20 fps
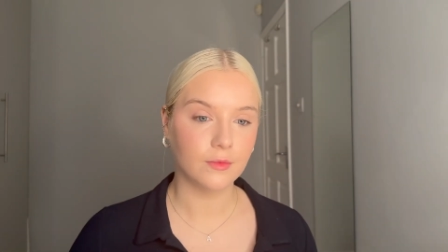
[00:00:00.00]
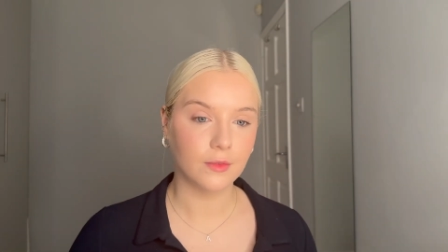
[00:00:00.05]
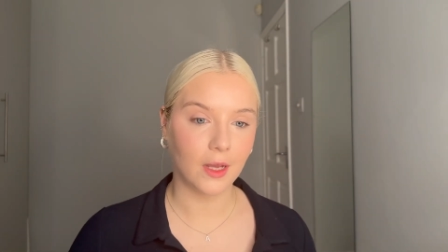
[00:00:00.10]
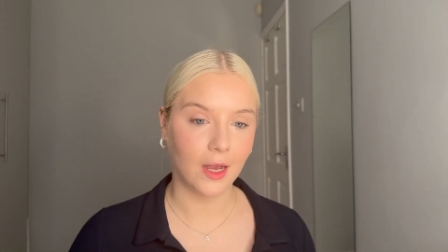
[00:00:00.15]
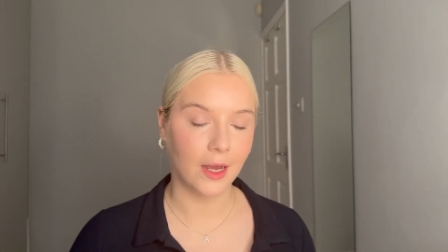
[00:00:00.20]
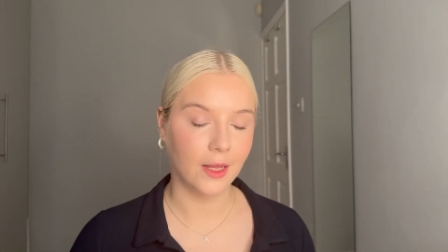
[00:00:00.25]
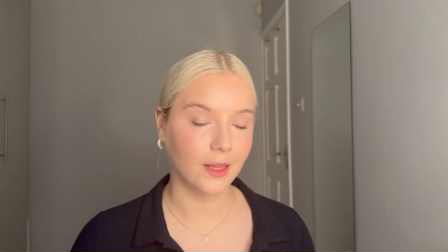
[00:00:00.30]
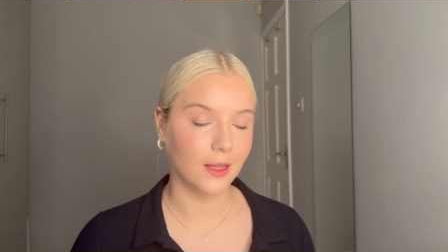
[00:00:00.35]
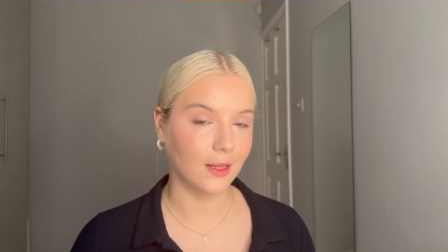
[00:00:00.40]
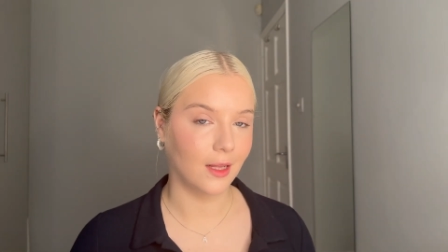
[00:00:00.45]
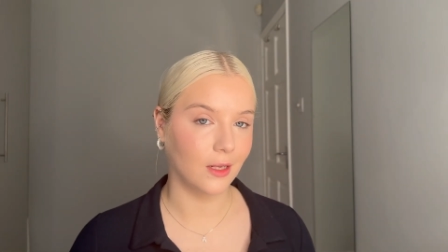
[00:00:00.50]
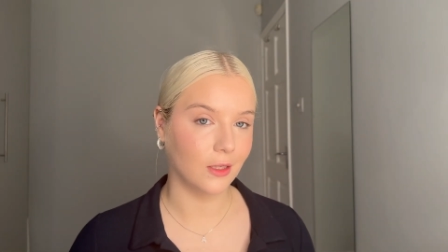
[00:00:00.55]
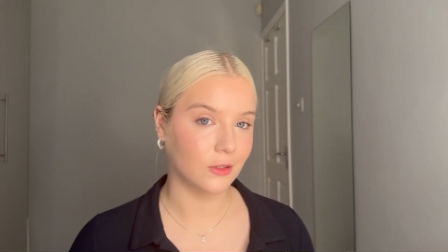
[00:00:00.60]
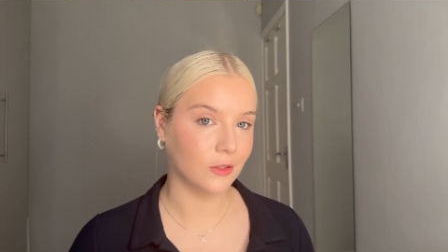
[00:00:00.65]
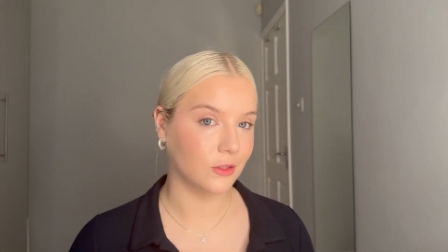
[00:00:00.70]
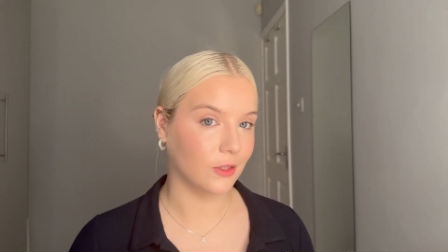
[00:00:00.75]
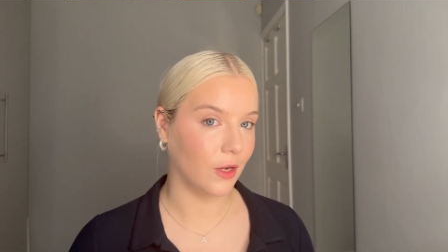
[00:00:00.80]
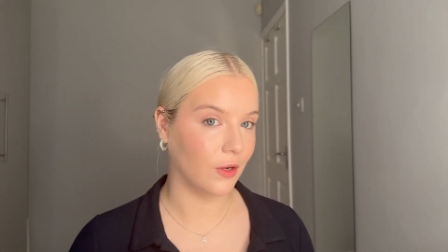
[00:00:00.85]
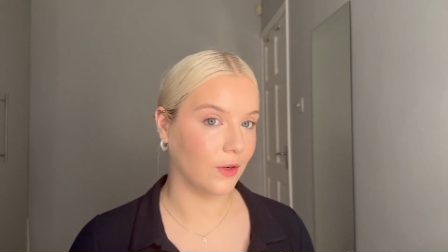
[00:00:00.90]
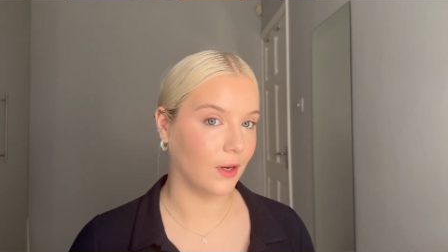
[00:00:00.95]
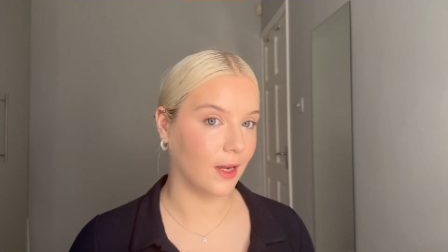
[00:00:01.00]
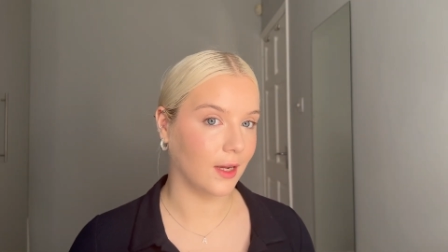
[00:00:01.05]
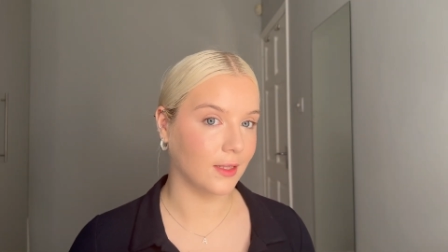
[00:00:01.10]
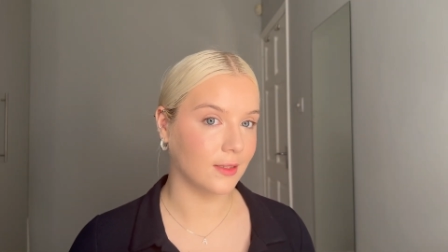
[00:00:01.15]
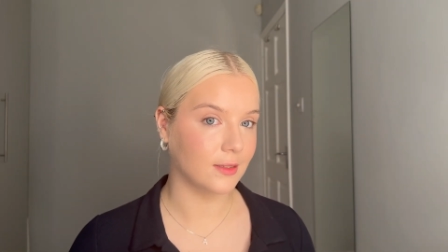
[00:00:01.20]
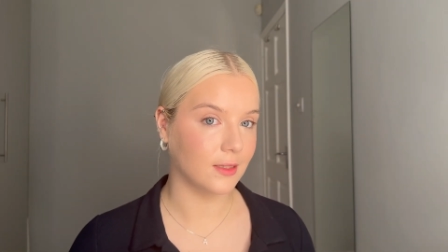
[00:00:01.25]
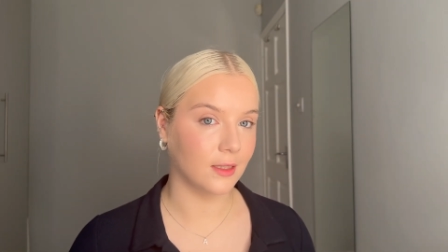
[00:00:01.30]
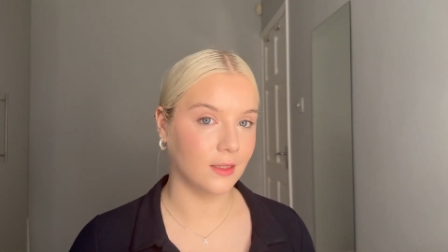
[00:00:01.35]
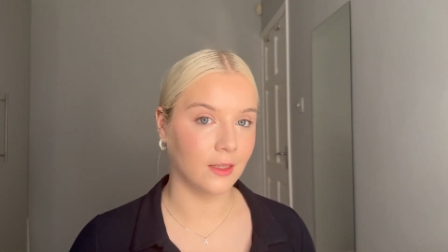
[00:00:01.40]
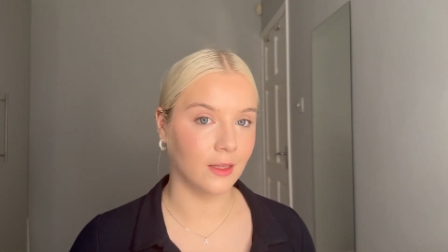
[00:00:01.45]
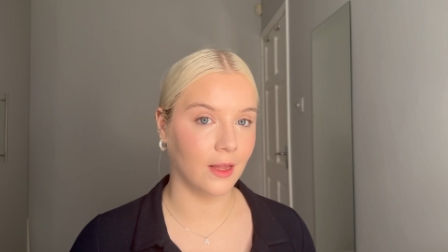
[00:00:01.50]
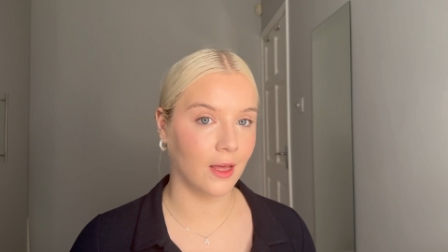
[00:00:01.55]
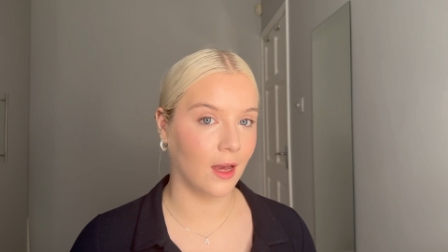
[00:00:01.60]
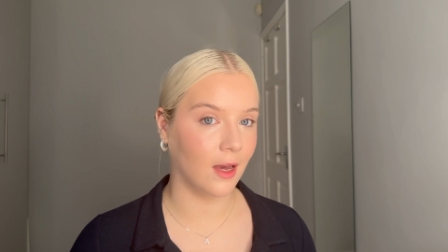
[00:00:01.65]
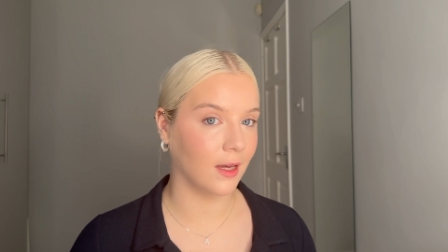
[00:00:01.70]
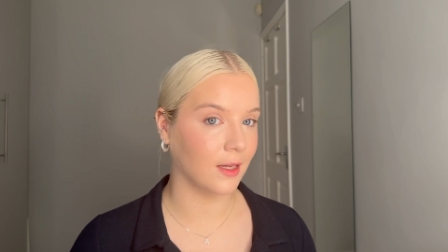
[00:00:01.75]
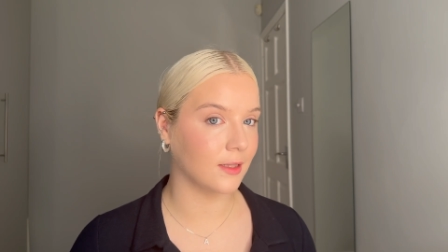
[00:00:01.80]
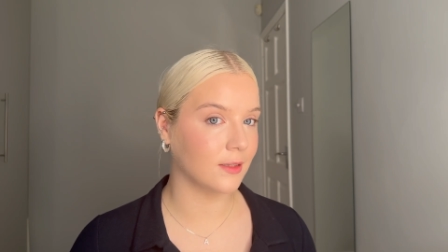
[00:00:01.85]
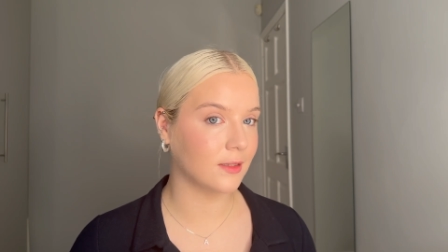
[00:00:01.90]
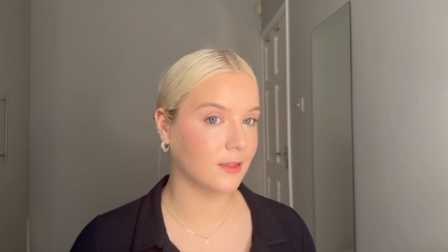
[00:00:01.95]
I think that looks so nice under the
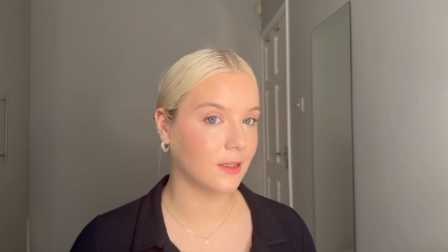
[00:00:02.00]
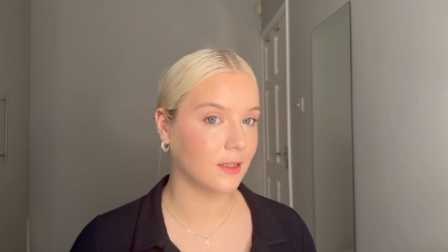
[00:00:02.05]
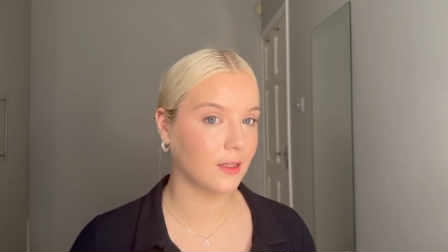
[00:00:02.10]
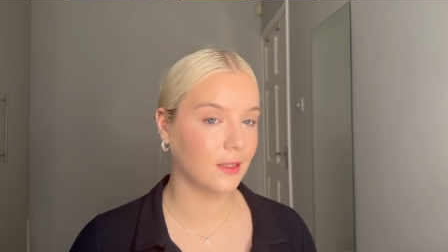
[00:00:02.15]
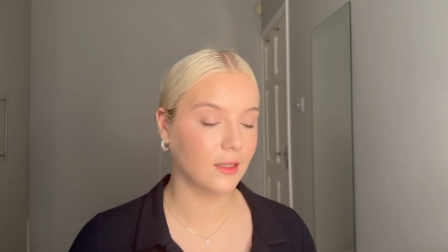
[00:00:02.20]
eyes.